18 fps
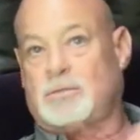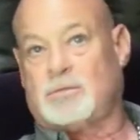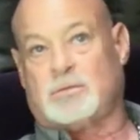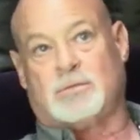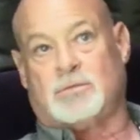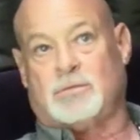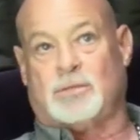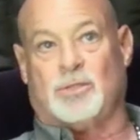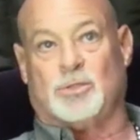
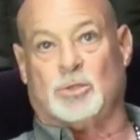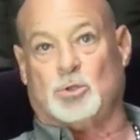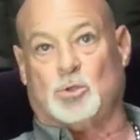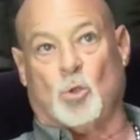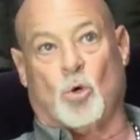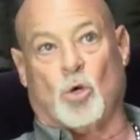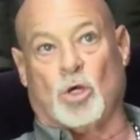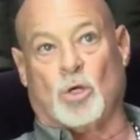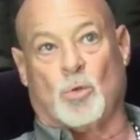to the
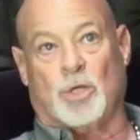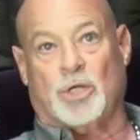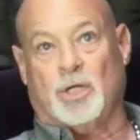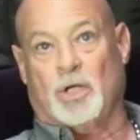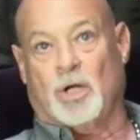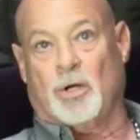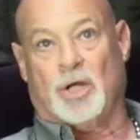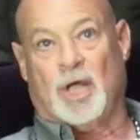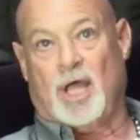door where you
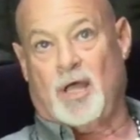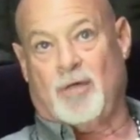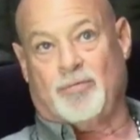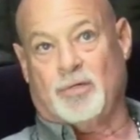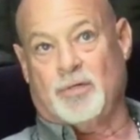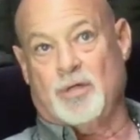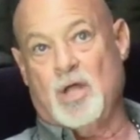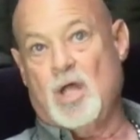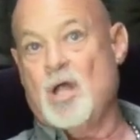go to
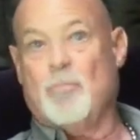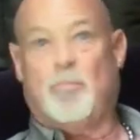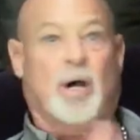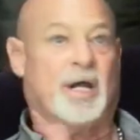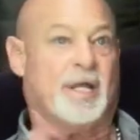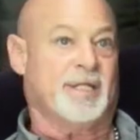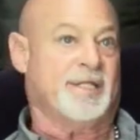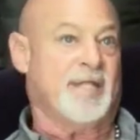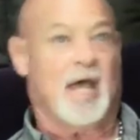heaven by
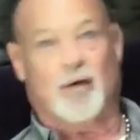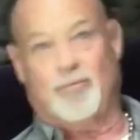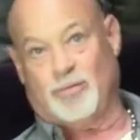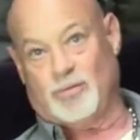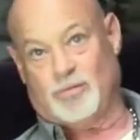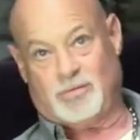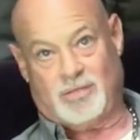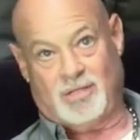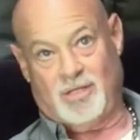the
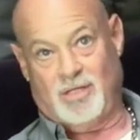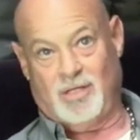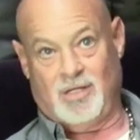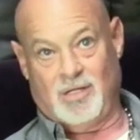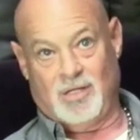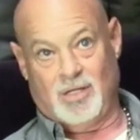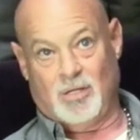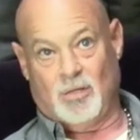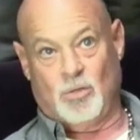devil,
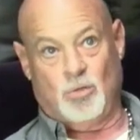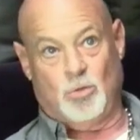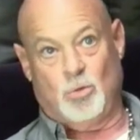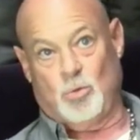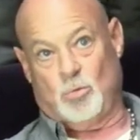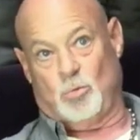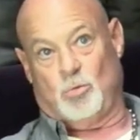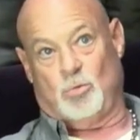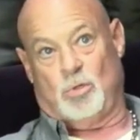
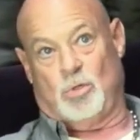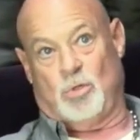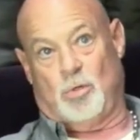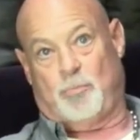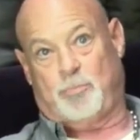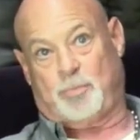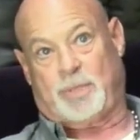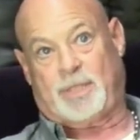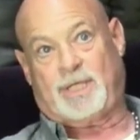who
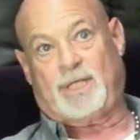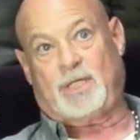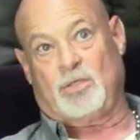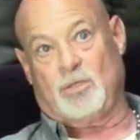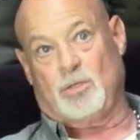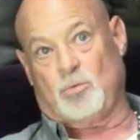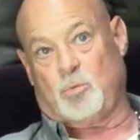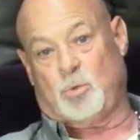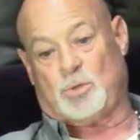
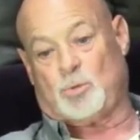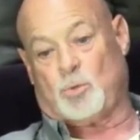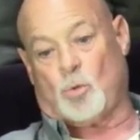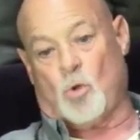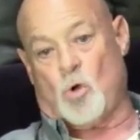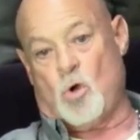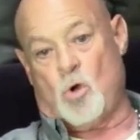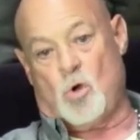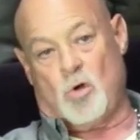appeared with
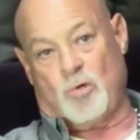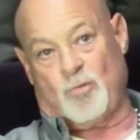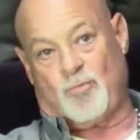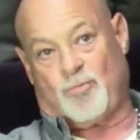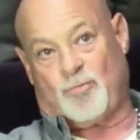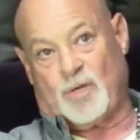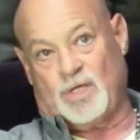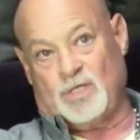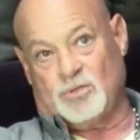long
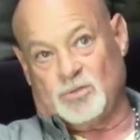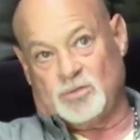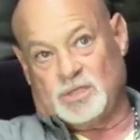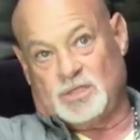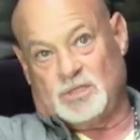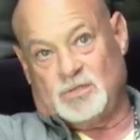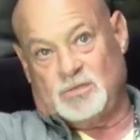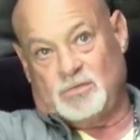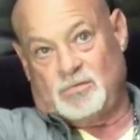fingers
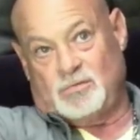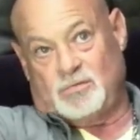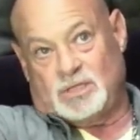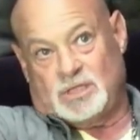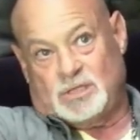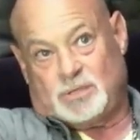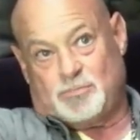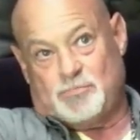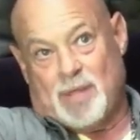and
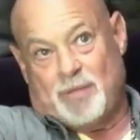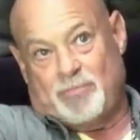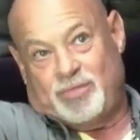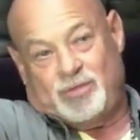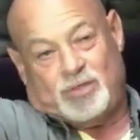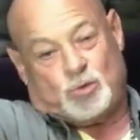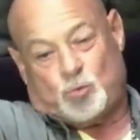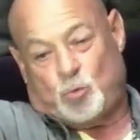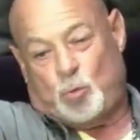this
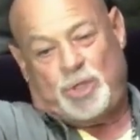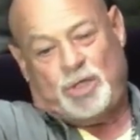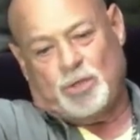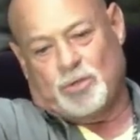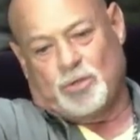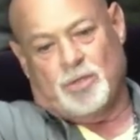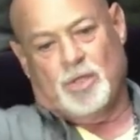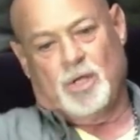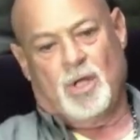just
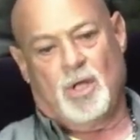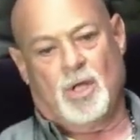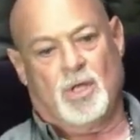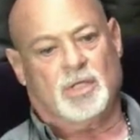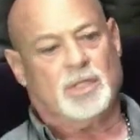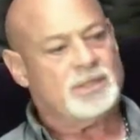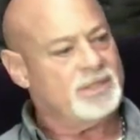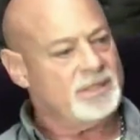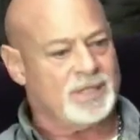weird.
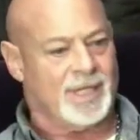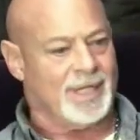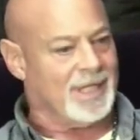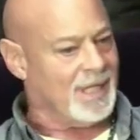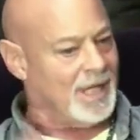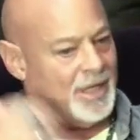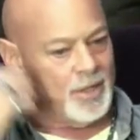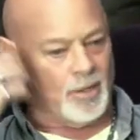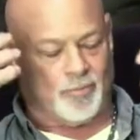This is like
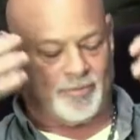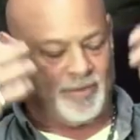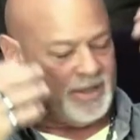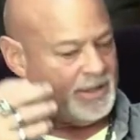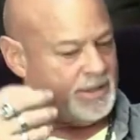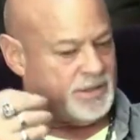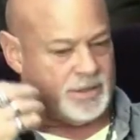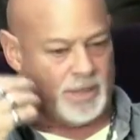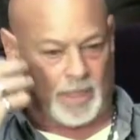I don't know if this
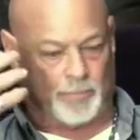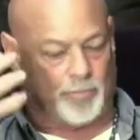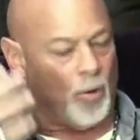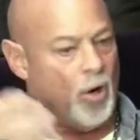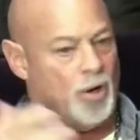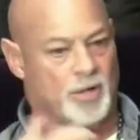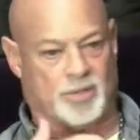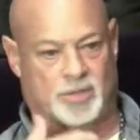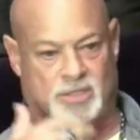is like
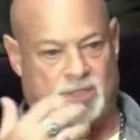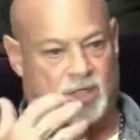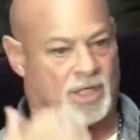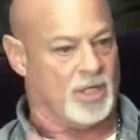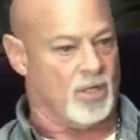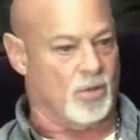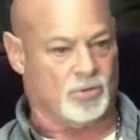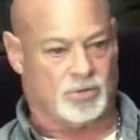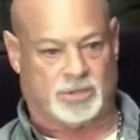part of the
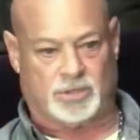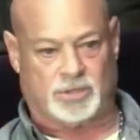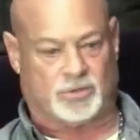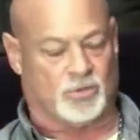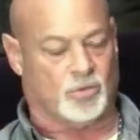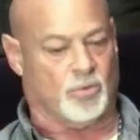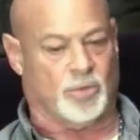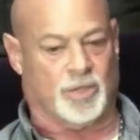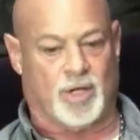psychosis
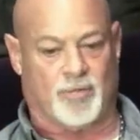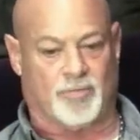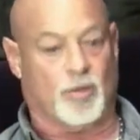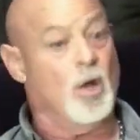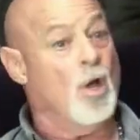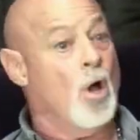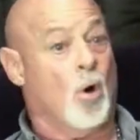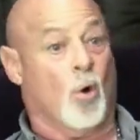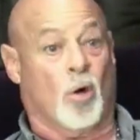or whatever,
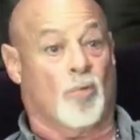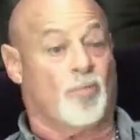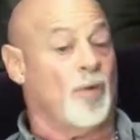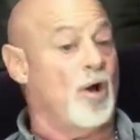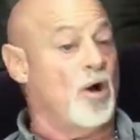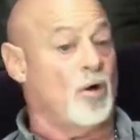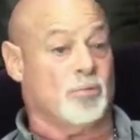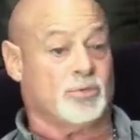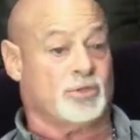or if I
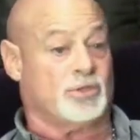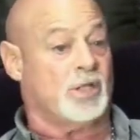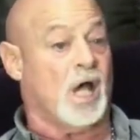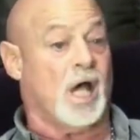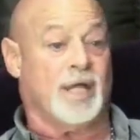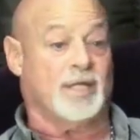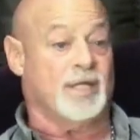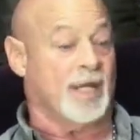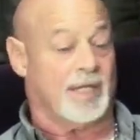almost
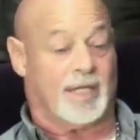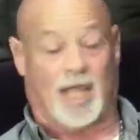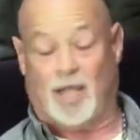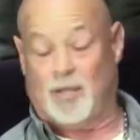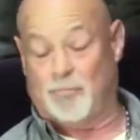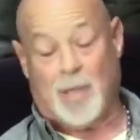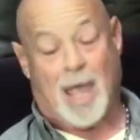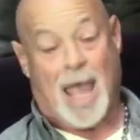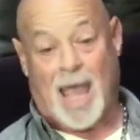died and I came
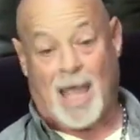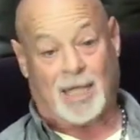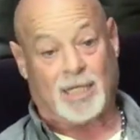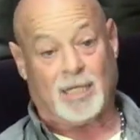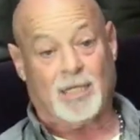back.